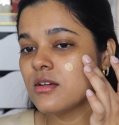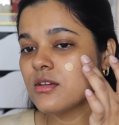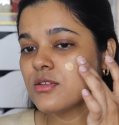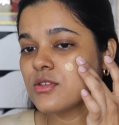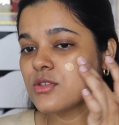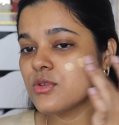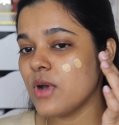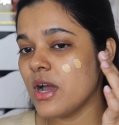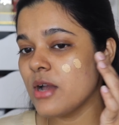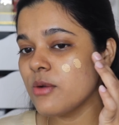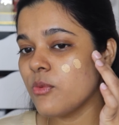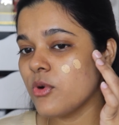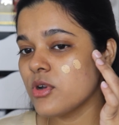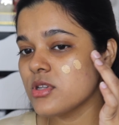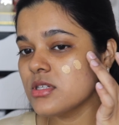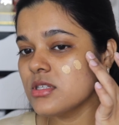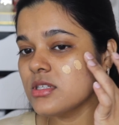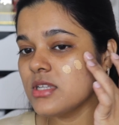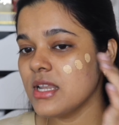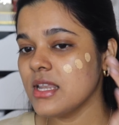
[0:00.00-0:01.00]
So I
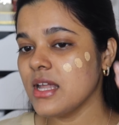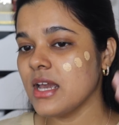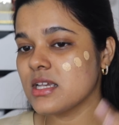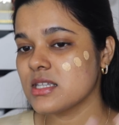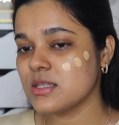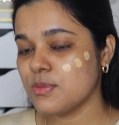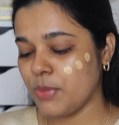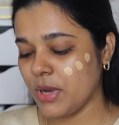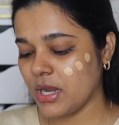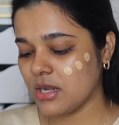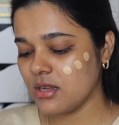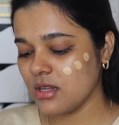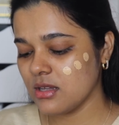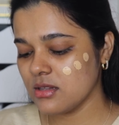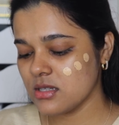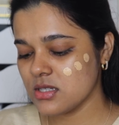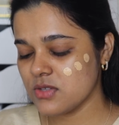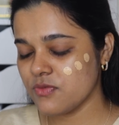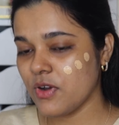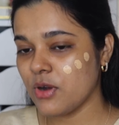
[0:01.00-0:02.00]
wasn't really
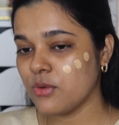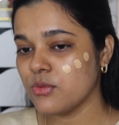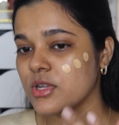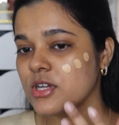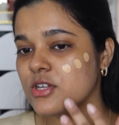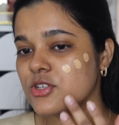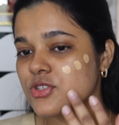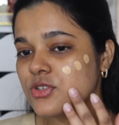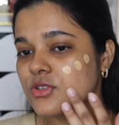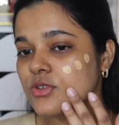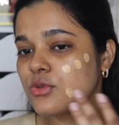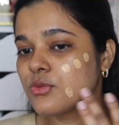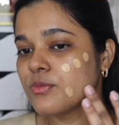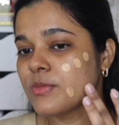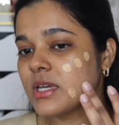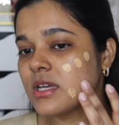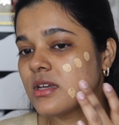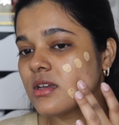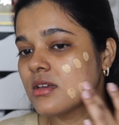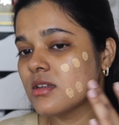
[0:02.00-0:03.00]
expecting this foundation to
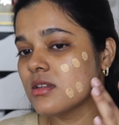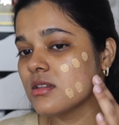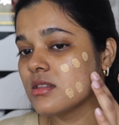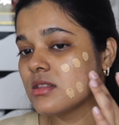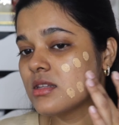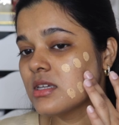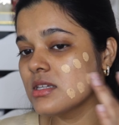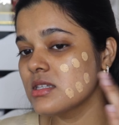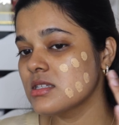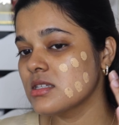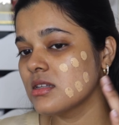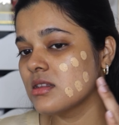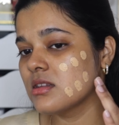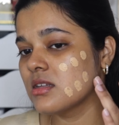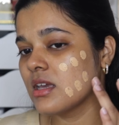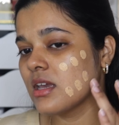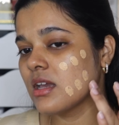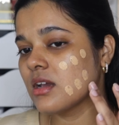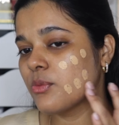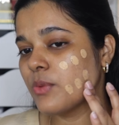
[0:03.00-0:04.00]
be this
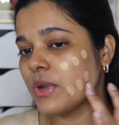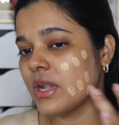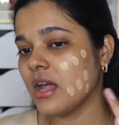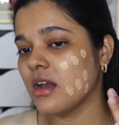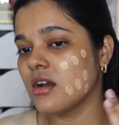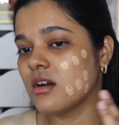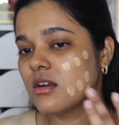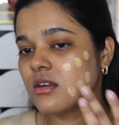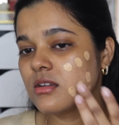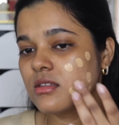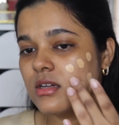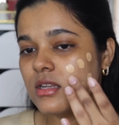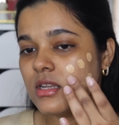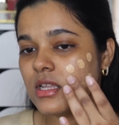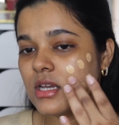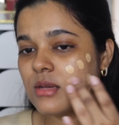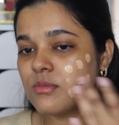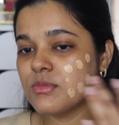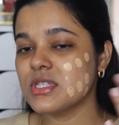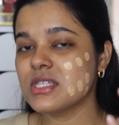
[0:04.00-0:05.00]
thick. When I heard the
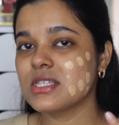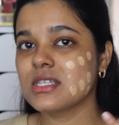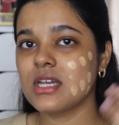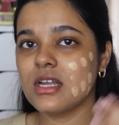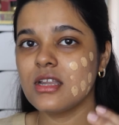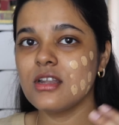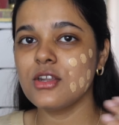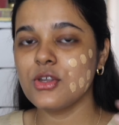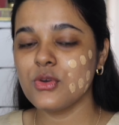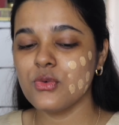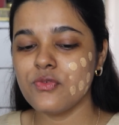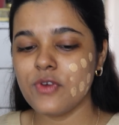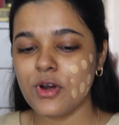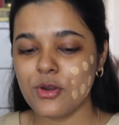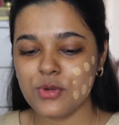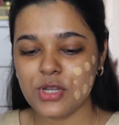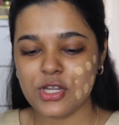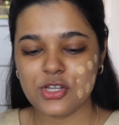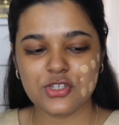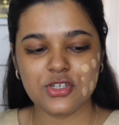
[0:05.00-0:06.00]
name Skin Dew
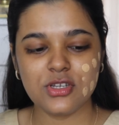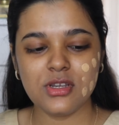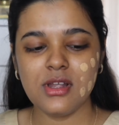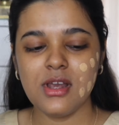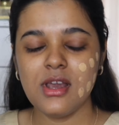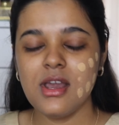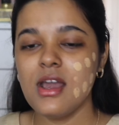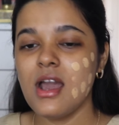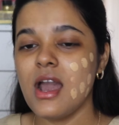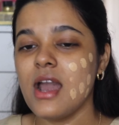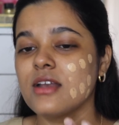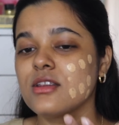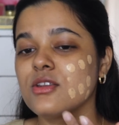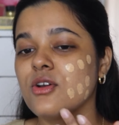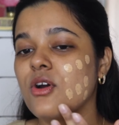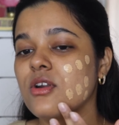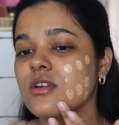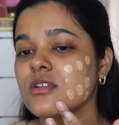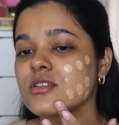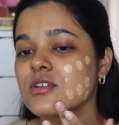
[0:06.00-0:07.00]
foundation, I
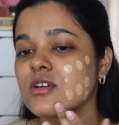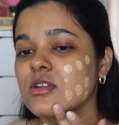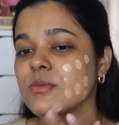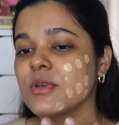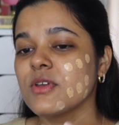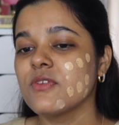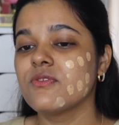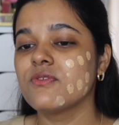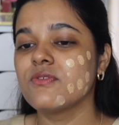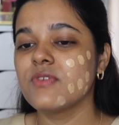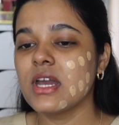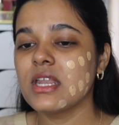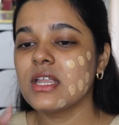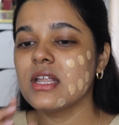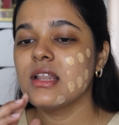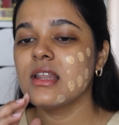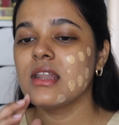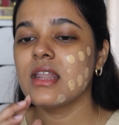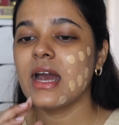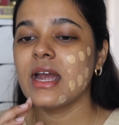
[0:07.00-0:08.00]
thought it's gonna be
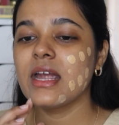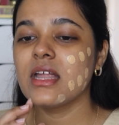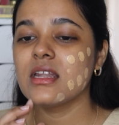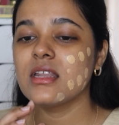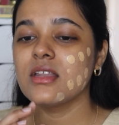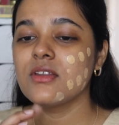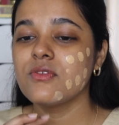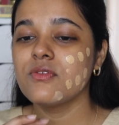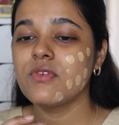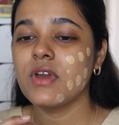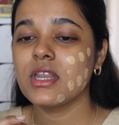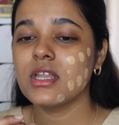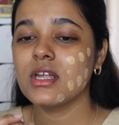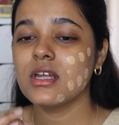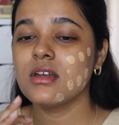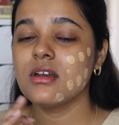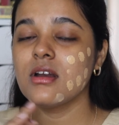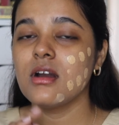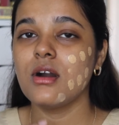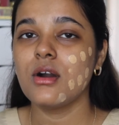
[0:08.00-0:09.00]
very light and
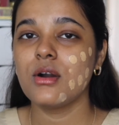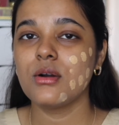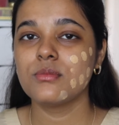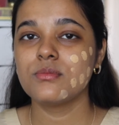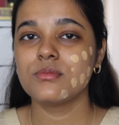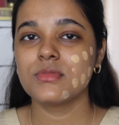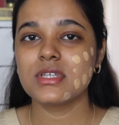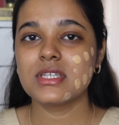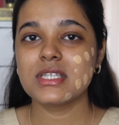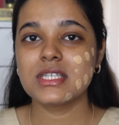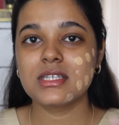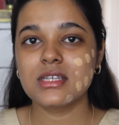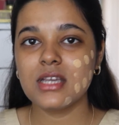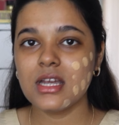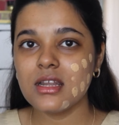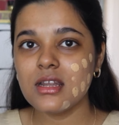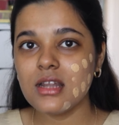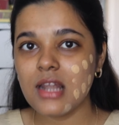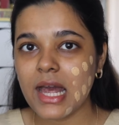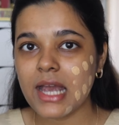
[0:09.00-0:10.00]
very
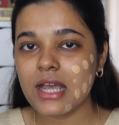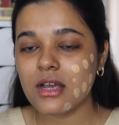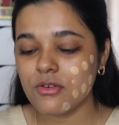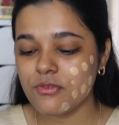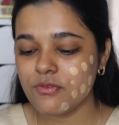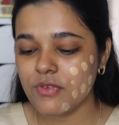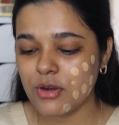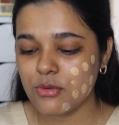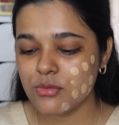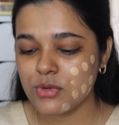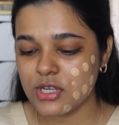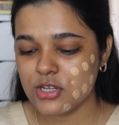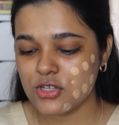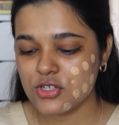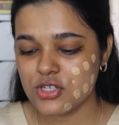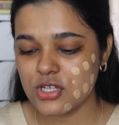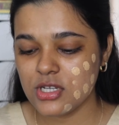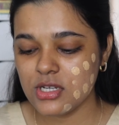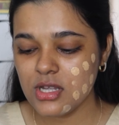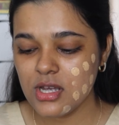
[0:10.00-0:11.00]
skin-like
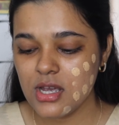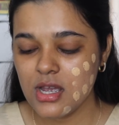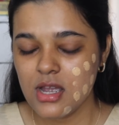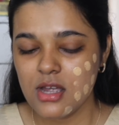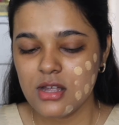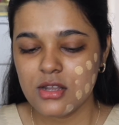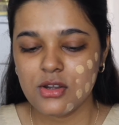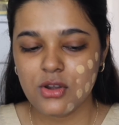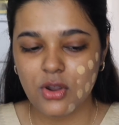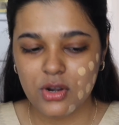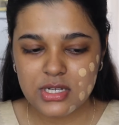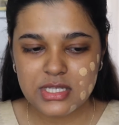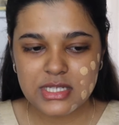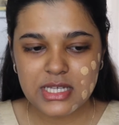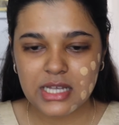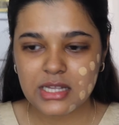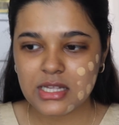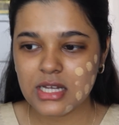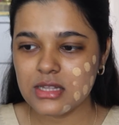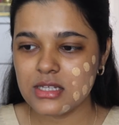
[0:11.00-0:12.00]
foundation. Not
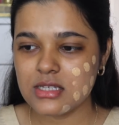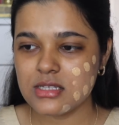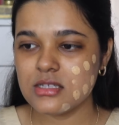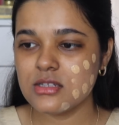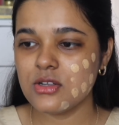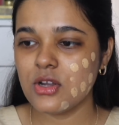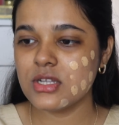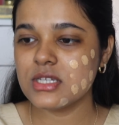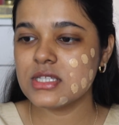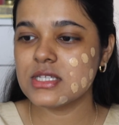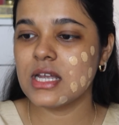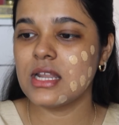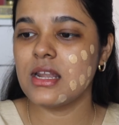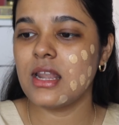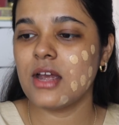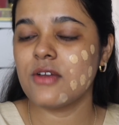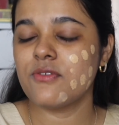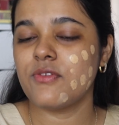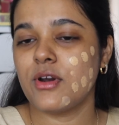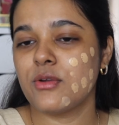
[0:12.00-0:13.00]
saying that this is not a
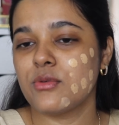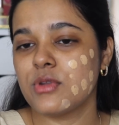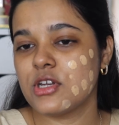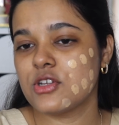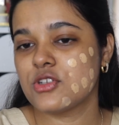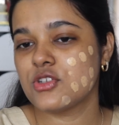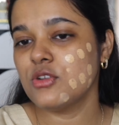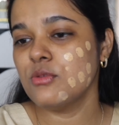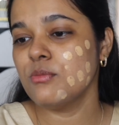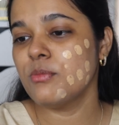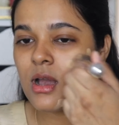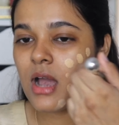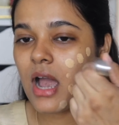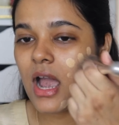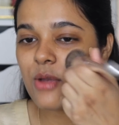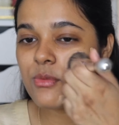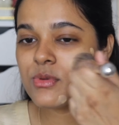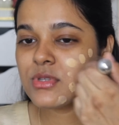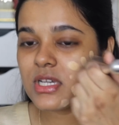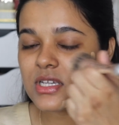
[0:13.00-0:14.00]
skin-like foundation.
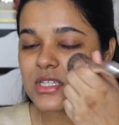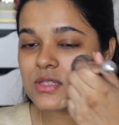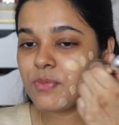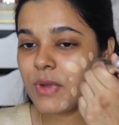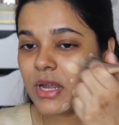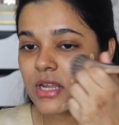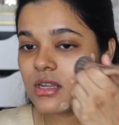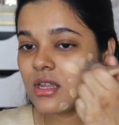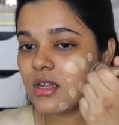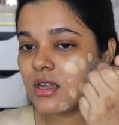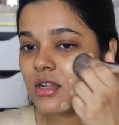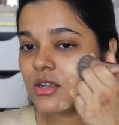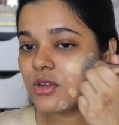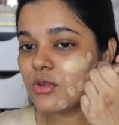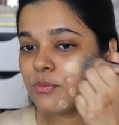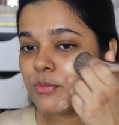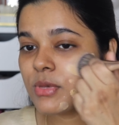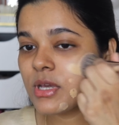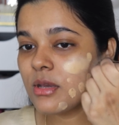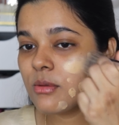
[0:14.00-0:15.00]
I was expecting it
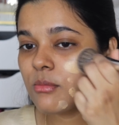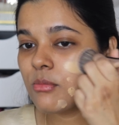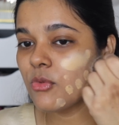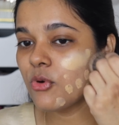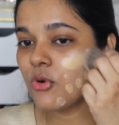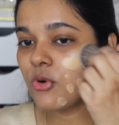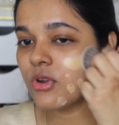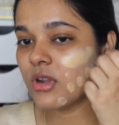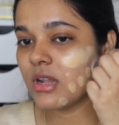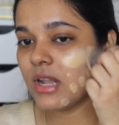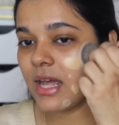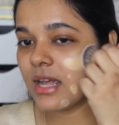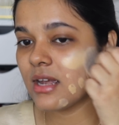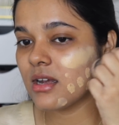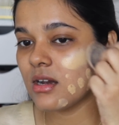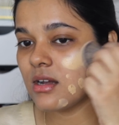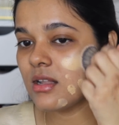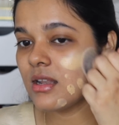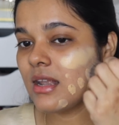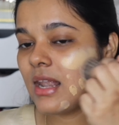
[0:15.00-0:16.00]
to be more
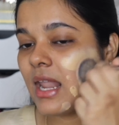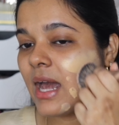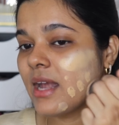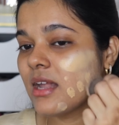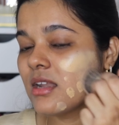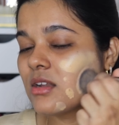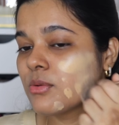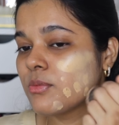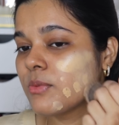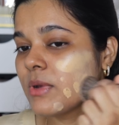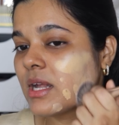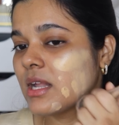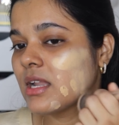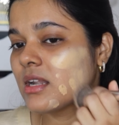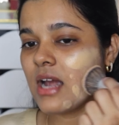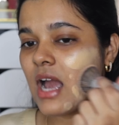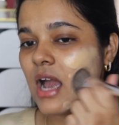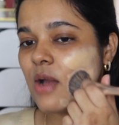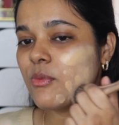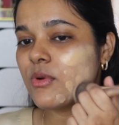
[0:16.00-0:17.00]
like
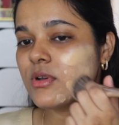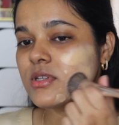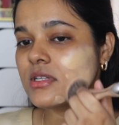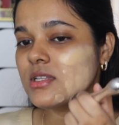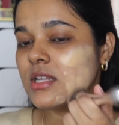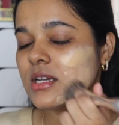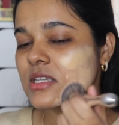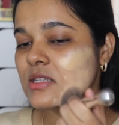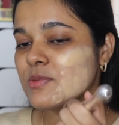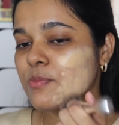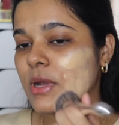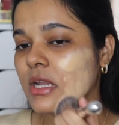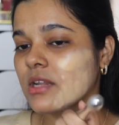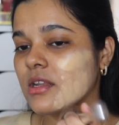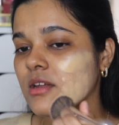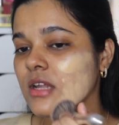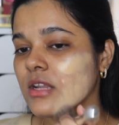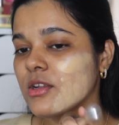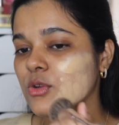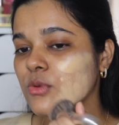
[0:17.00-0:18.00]
lightweight. I wasn't
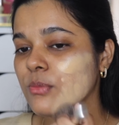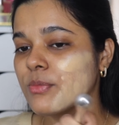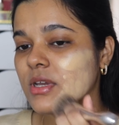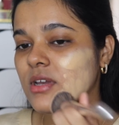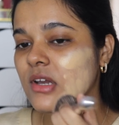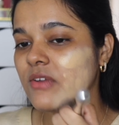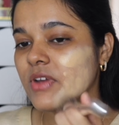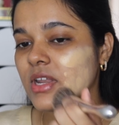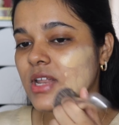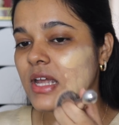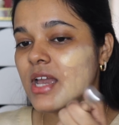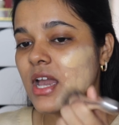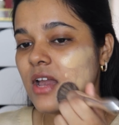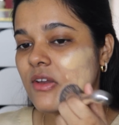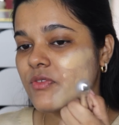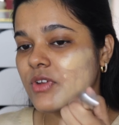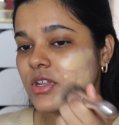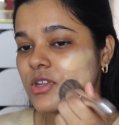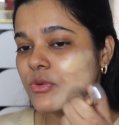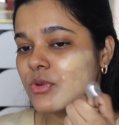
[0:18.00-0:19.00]
expecting it to be a very
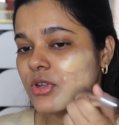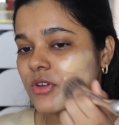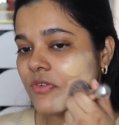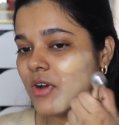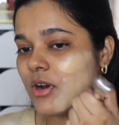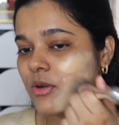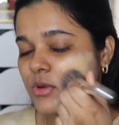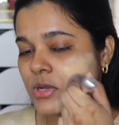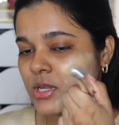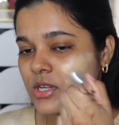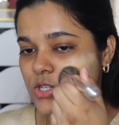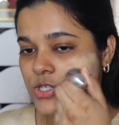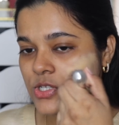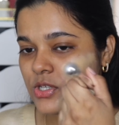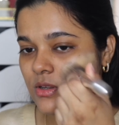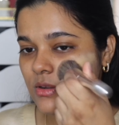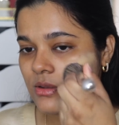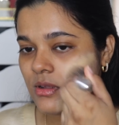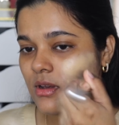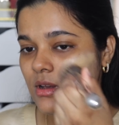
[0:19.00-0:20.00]
heavy-duty
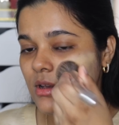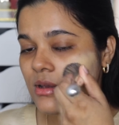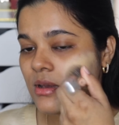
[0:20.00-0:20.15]
foundation.